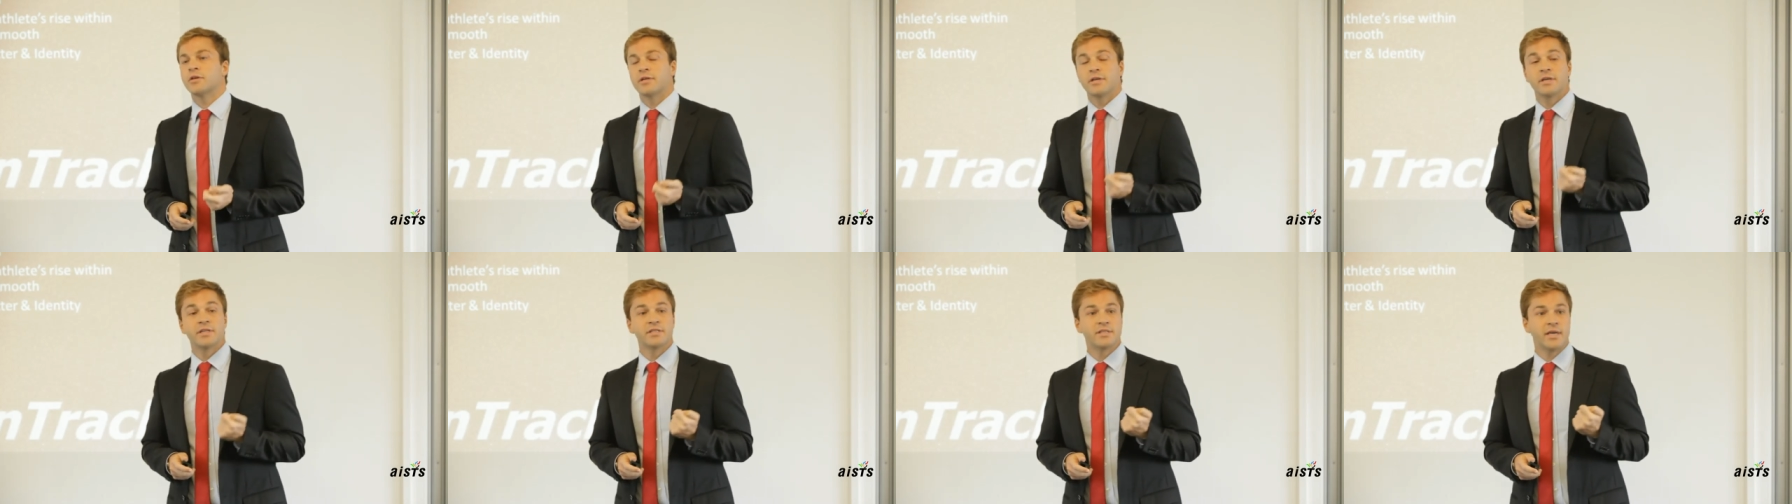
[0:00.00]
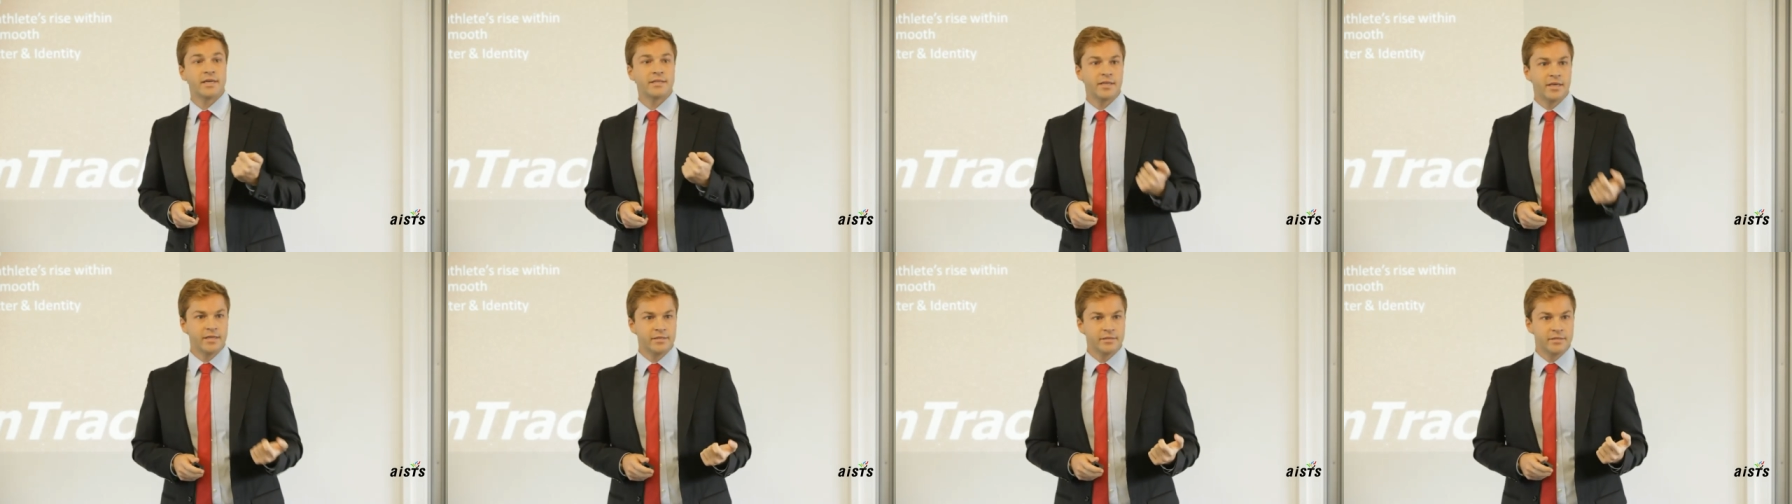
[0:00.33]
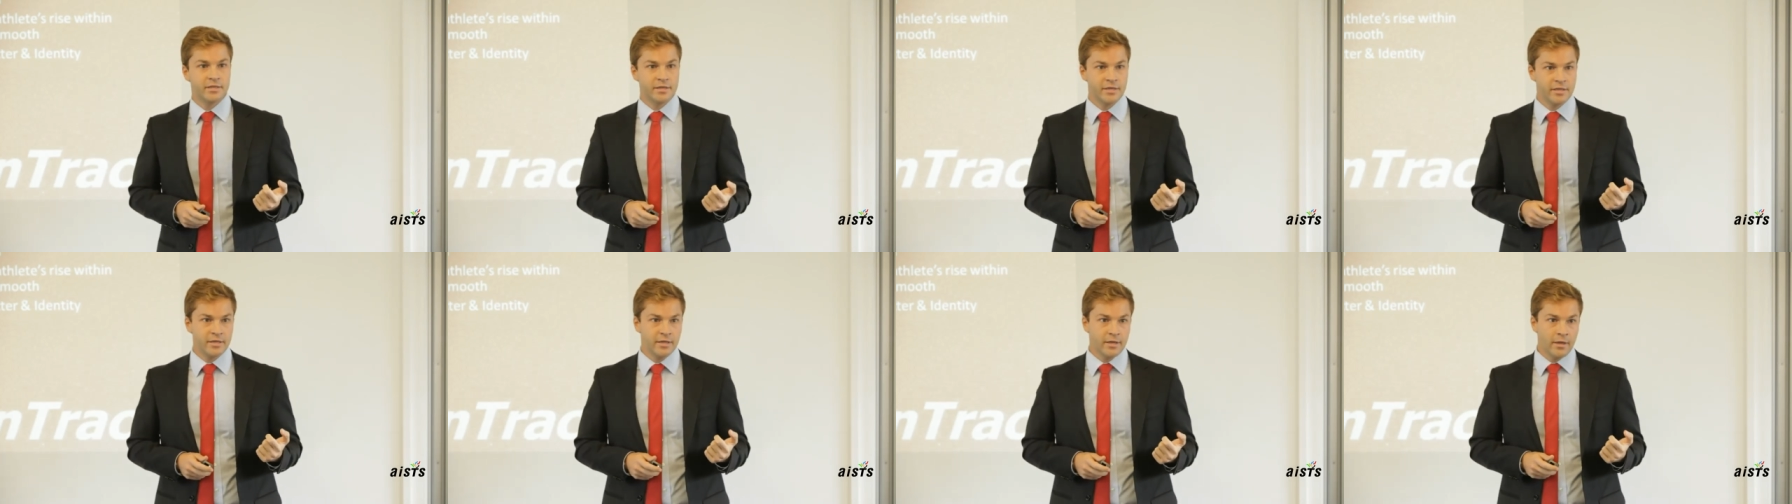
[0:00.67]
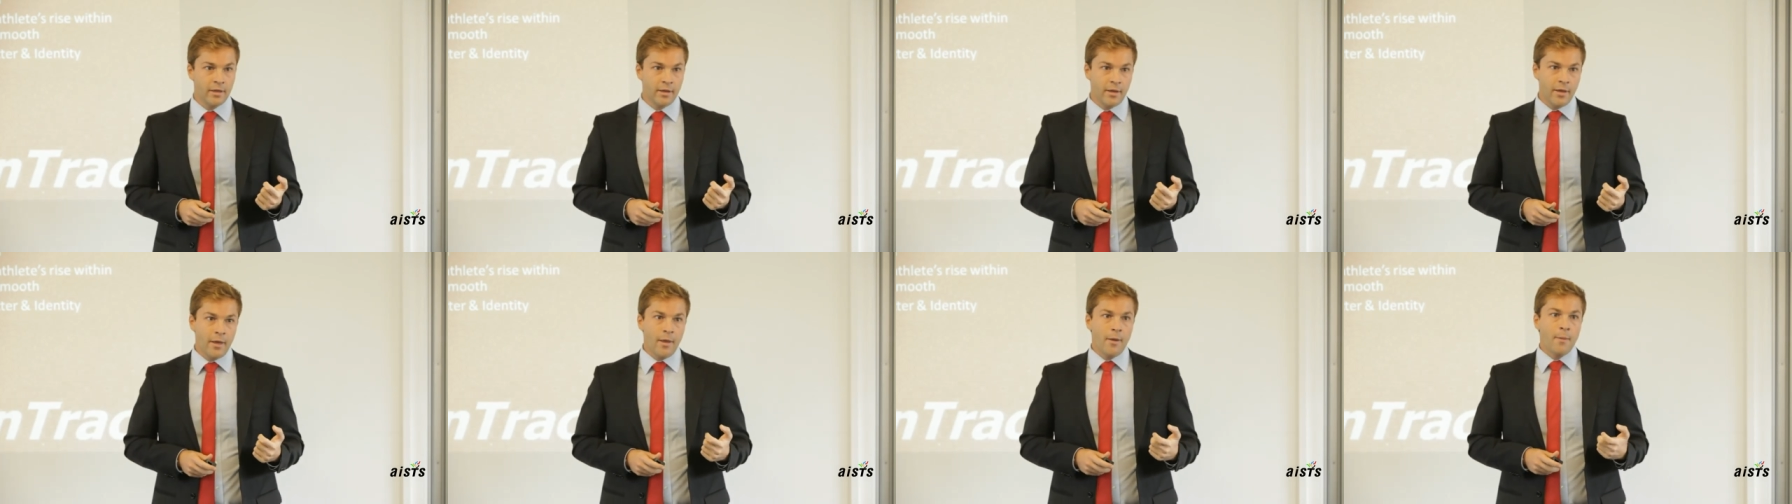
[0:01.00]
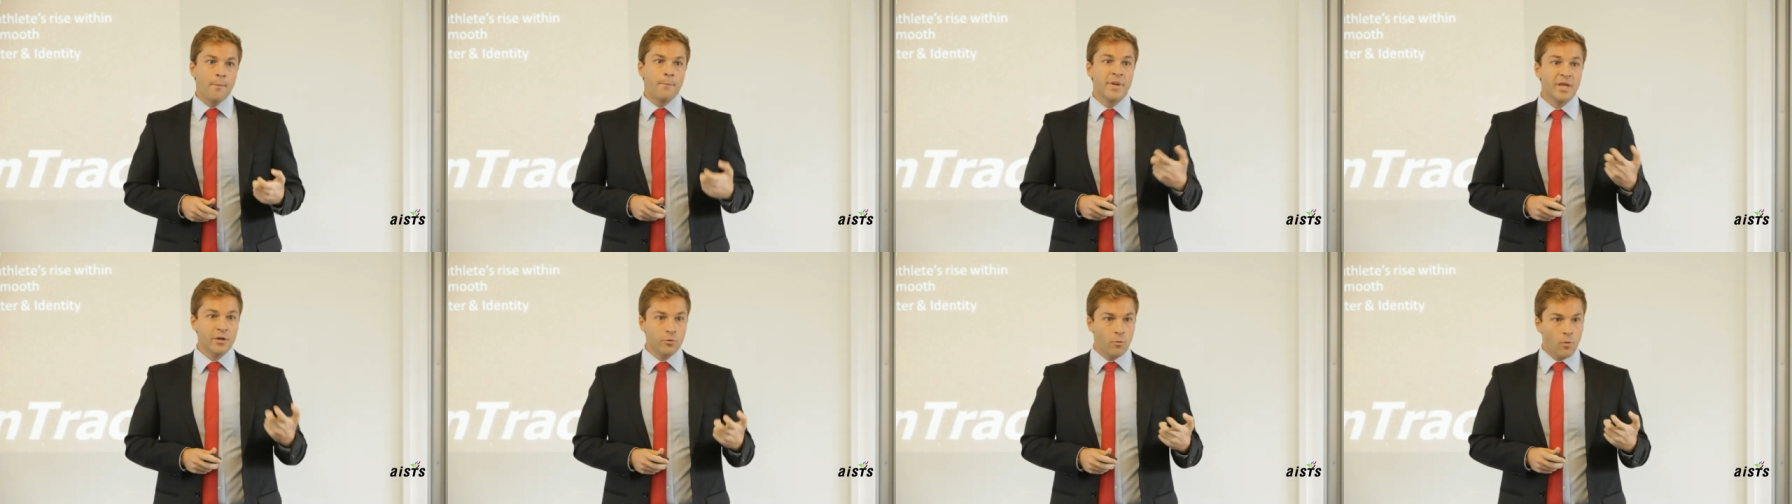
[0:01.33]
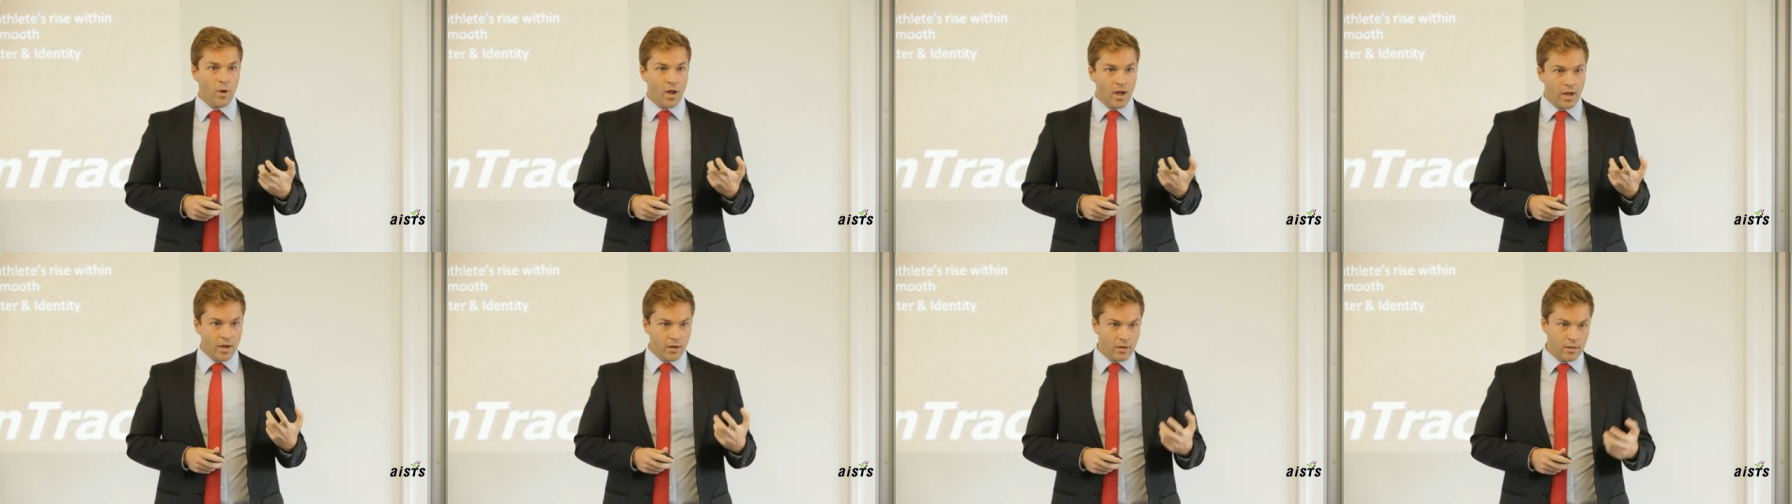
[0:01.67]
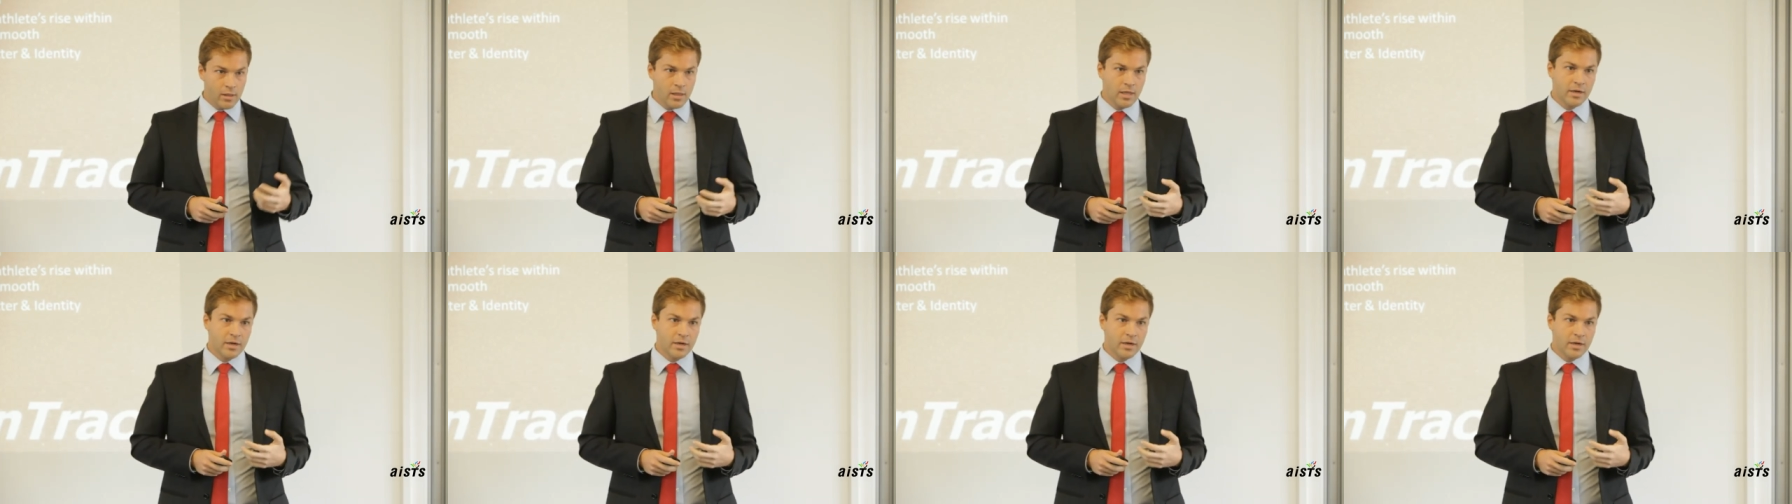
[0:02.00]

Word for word: and his identity, Meanwhile,